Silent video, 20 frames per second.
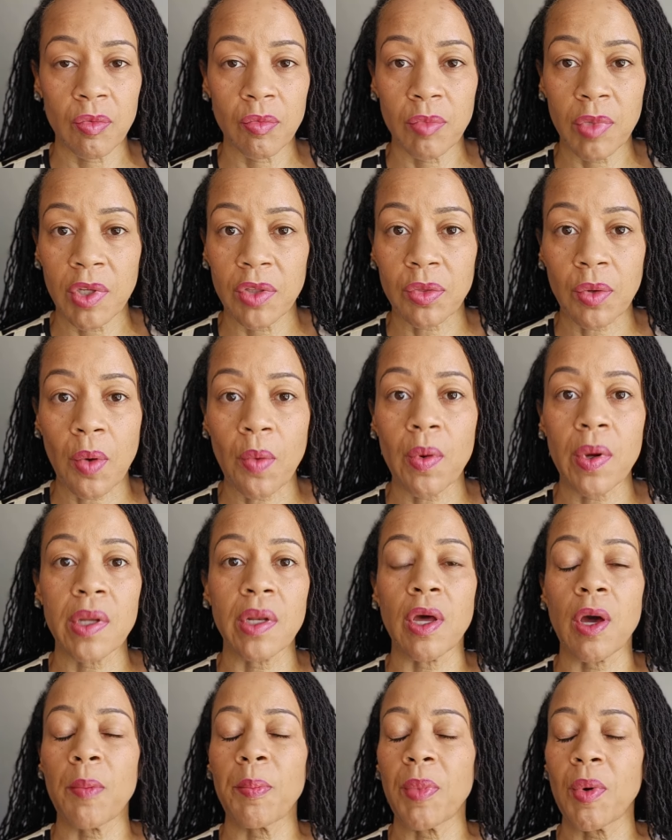be
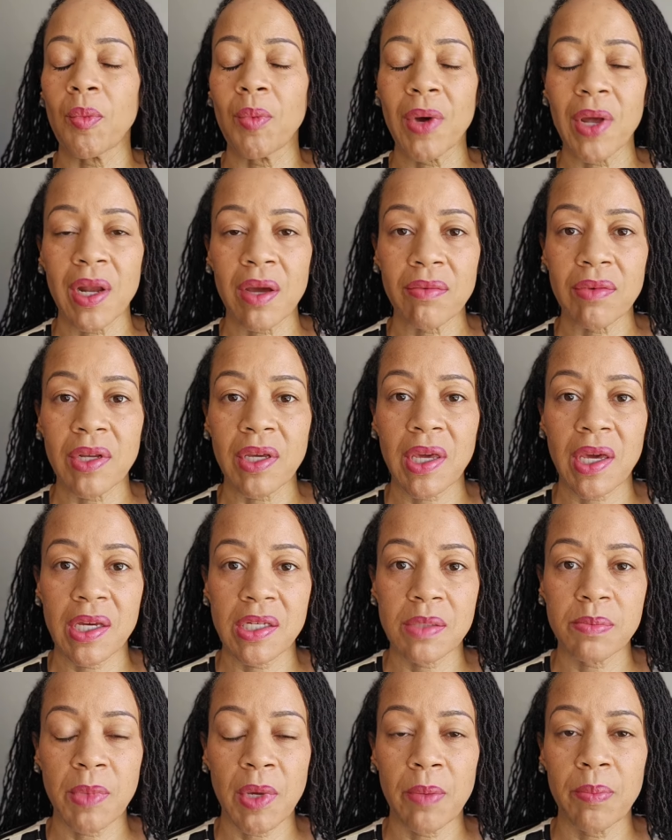throwing up or whatever the
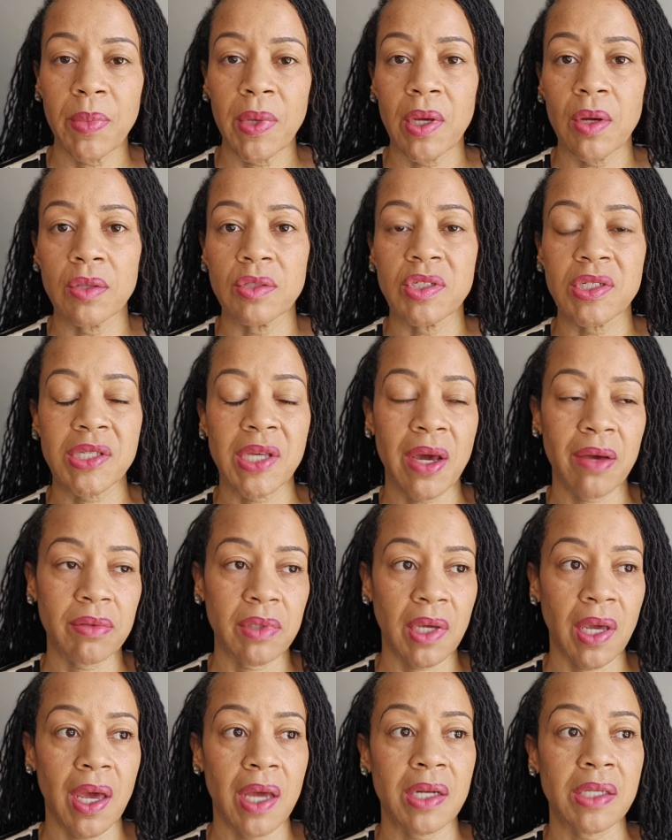case may be, or just have
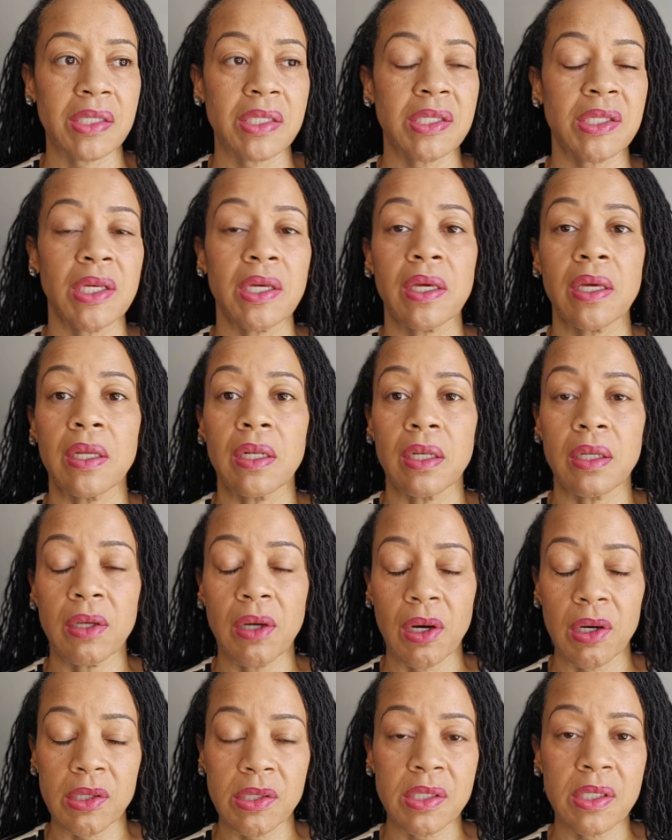to kind of sit in
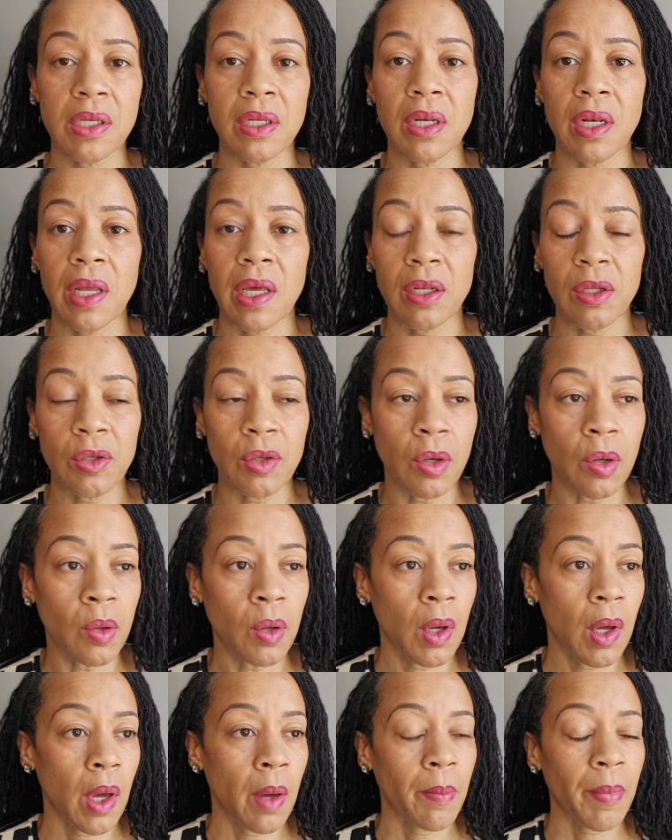that
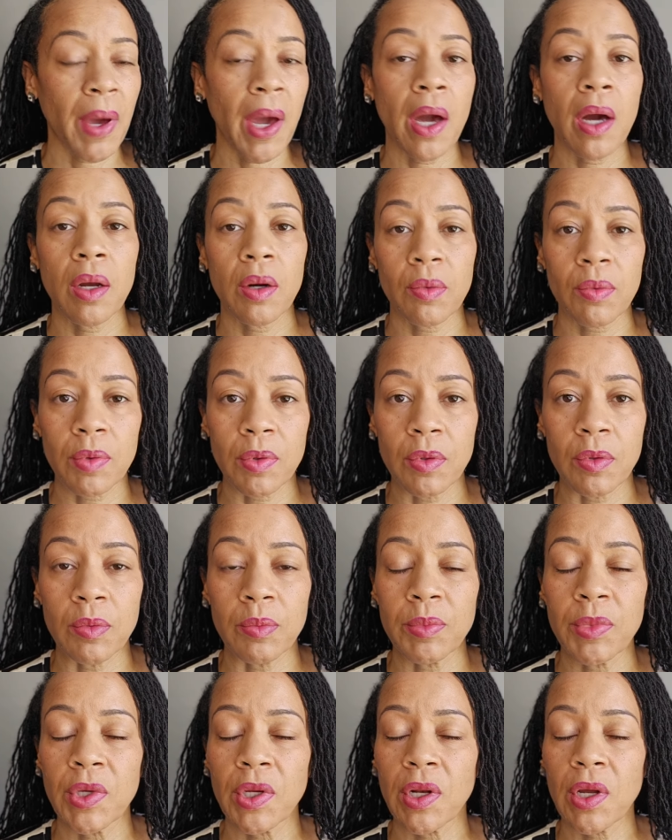little powder
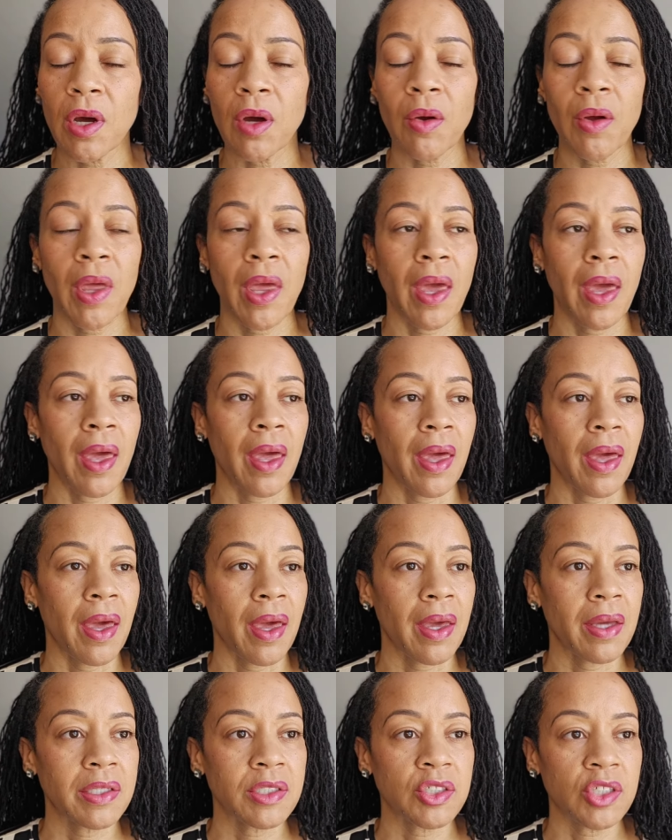room,
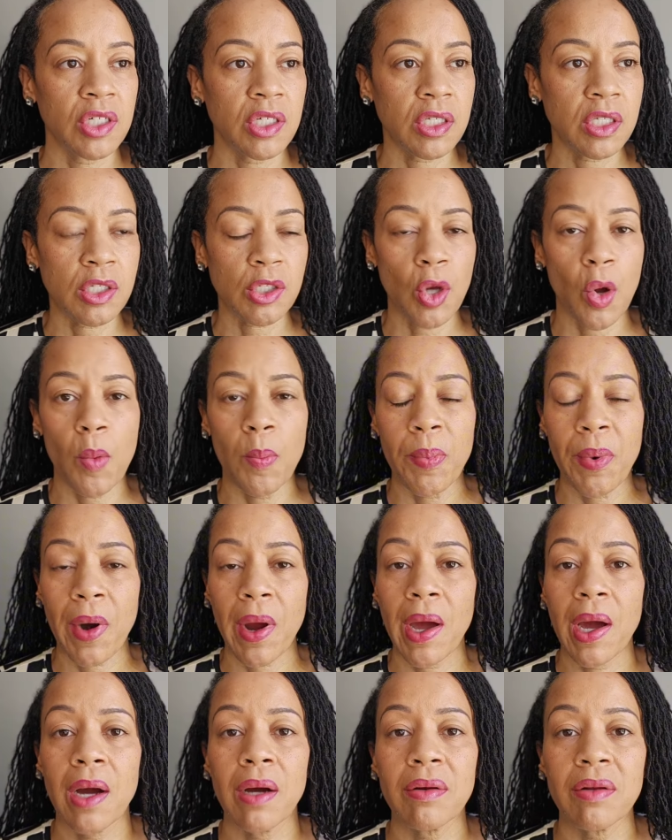just so
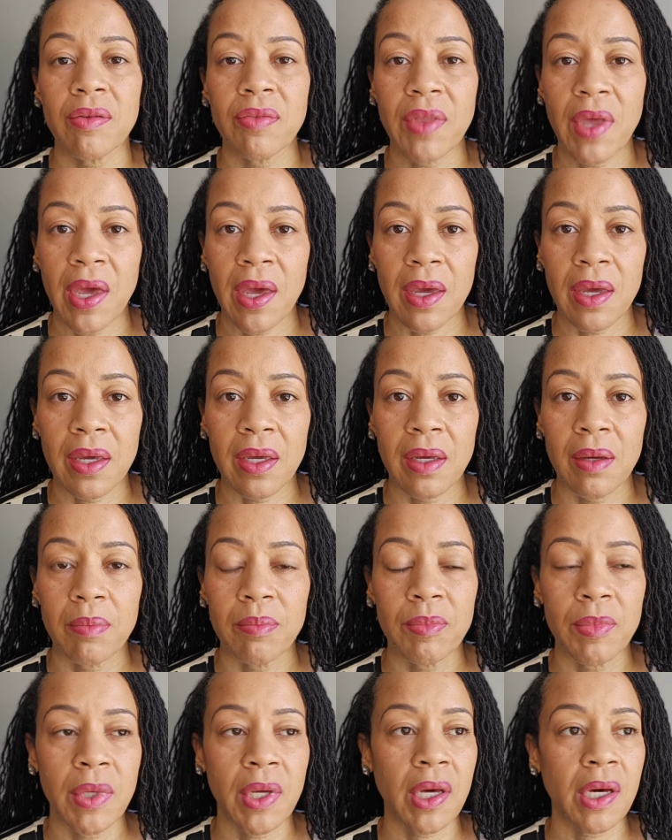proud of that,
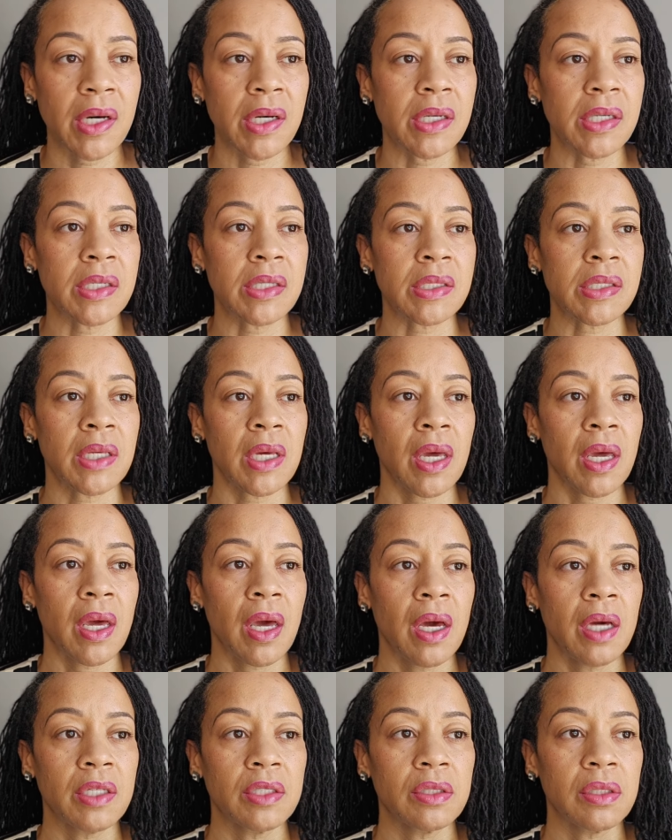because
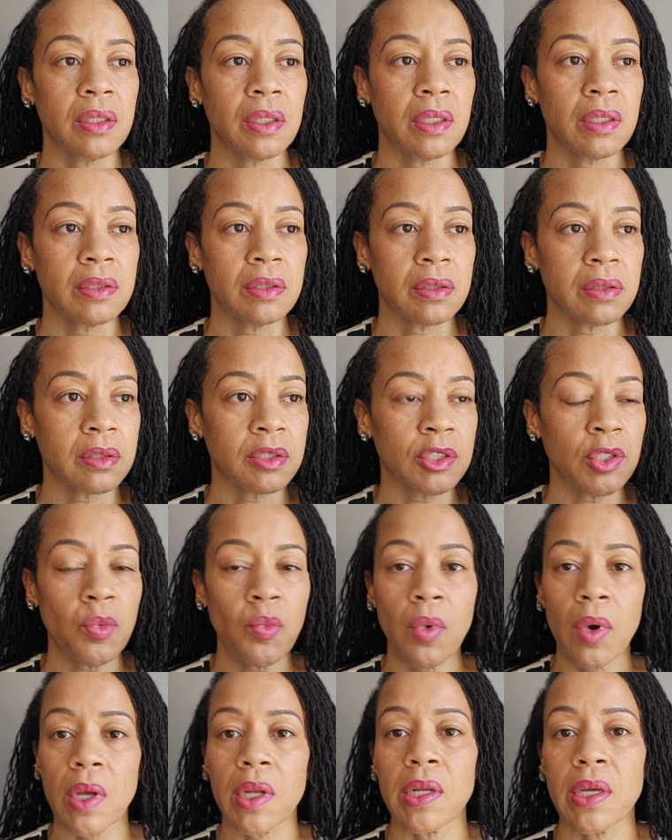she
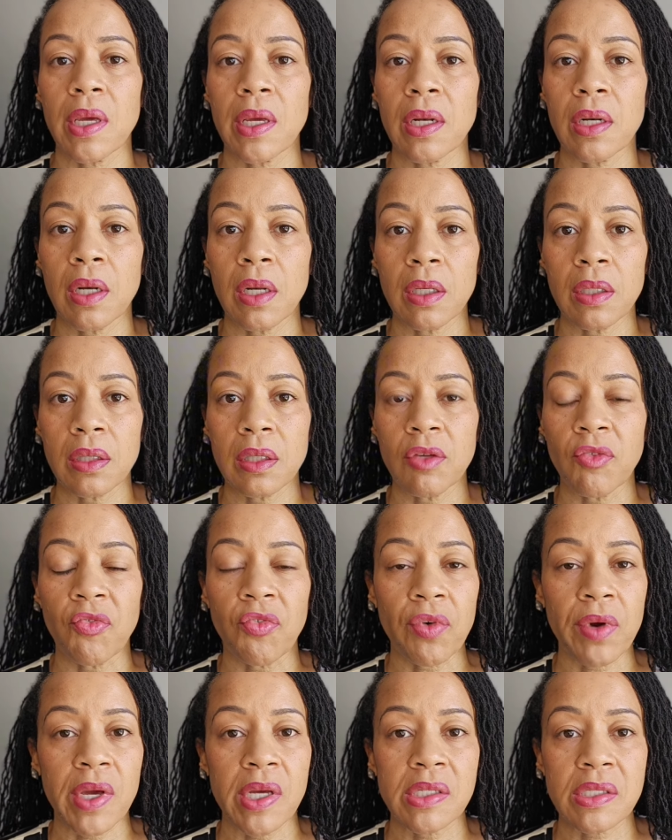wanted the
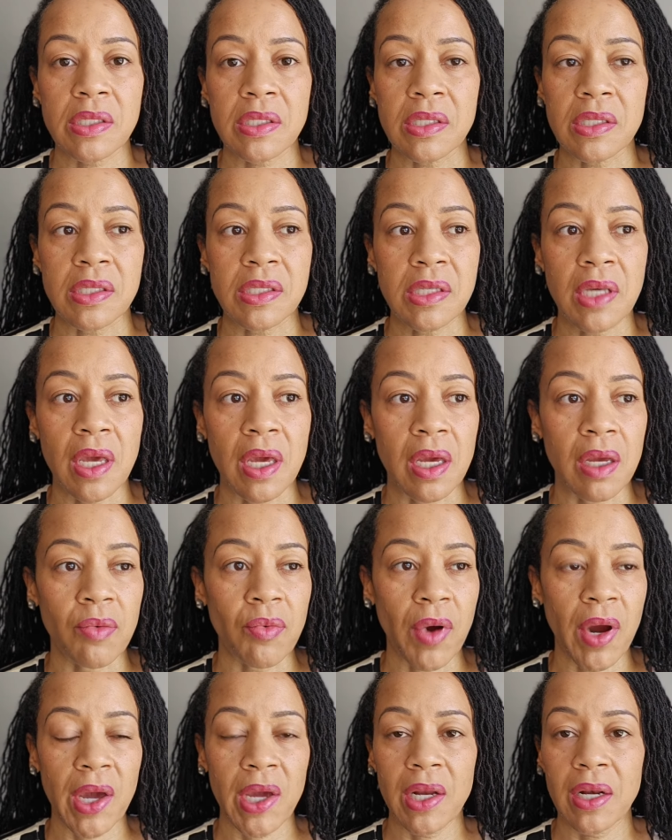friends to see,
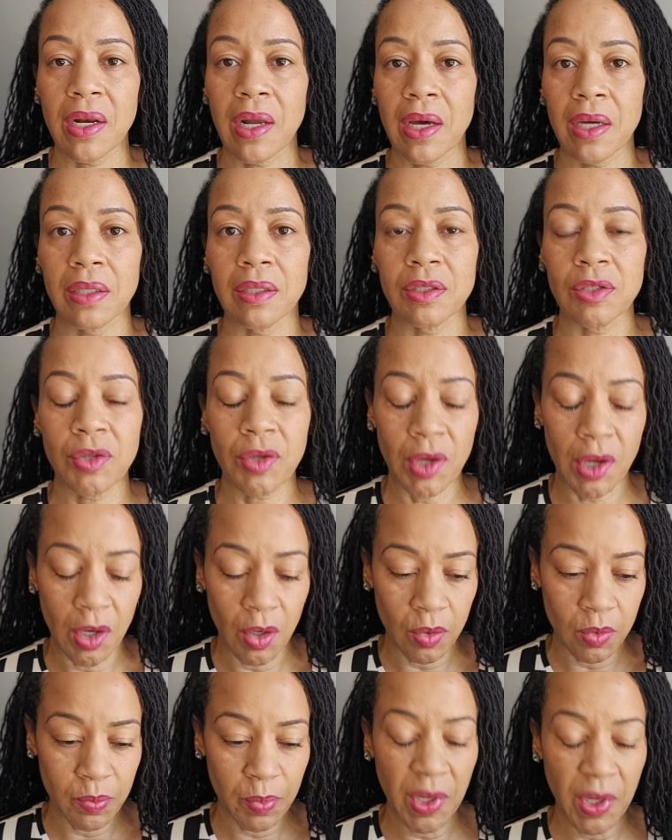right? Not,
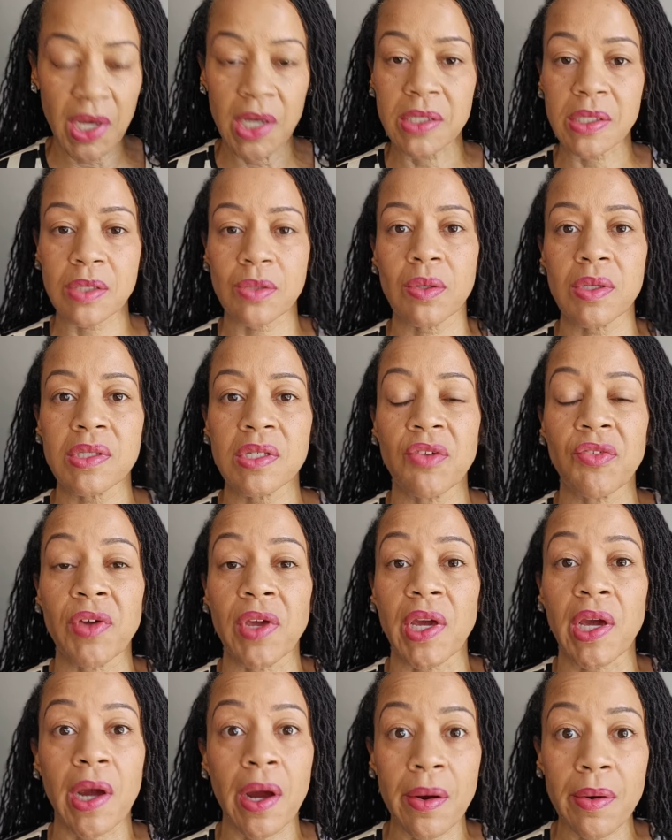be a source of
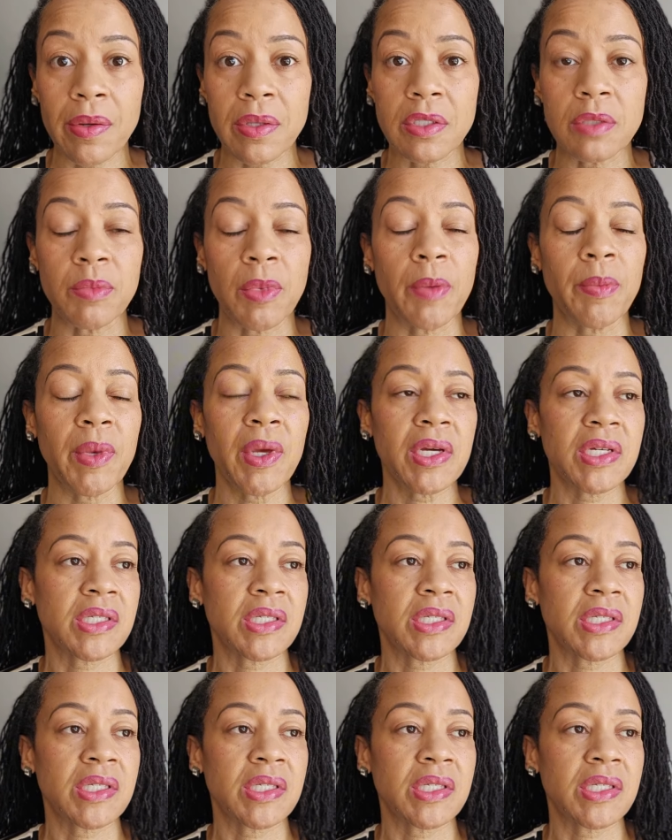encouragement,